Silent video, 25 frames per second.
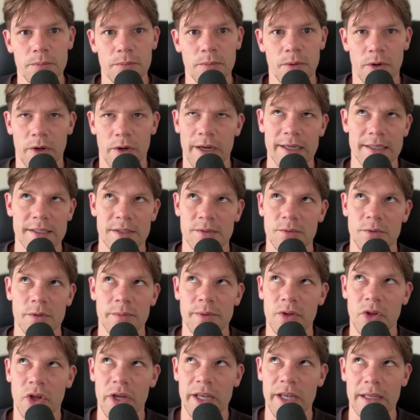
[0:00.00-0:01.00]
Or I guess it would have
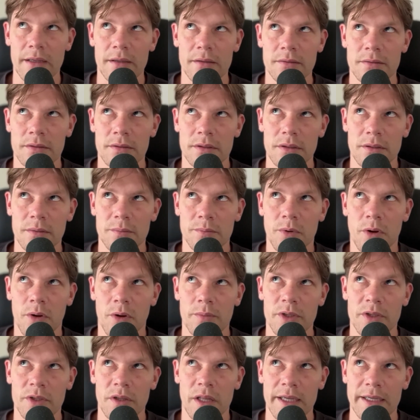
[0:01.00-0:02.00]
been like
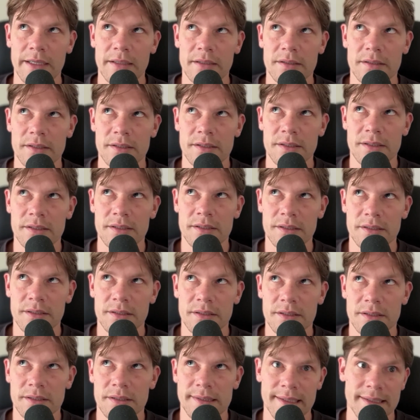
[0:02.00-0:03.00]
probably like
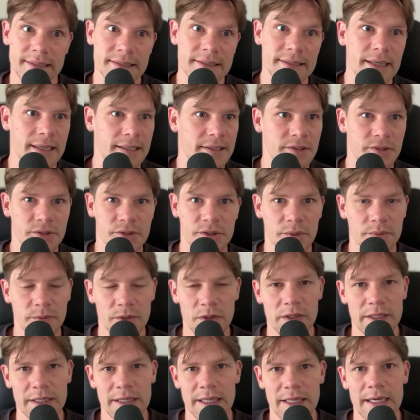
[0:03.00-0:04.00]
6'6" or
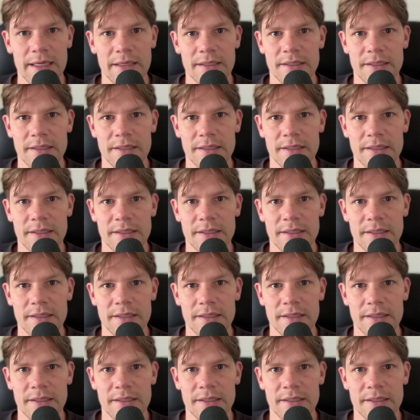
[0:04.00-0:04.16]
something like that.